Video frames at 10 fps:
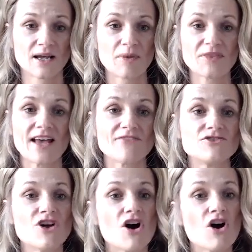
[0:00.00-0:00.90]
but they have
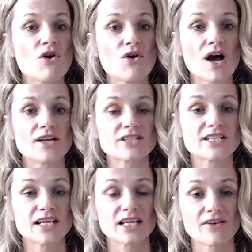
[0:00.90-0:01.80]
no
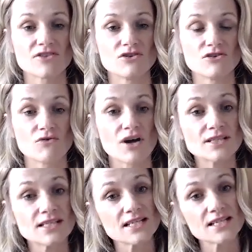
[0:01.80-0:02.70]
understanding of the
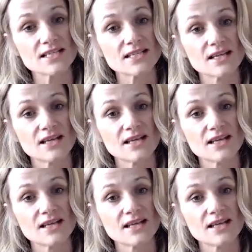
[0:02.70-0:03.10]
nuances,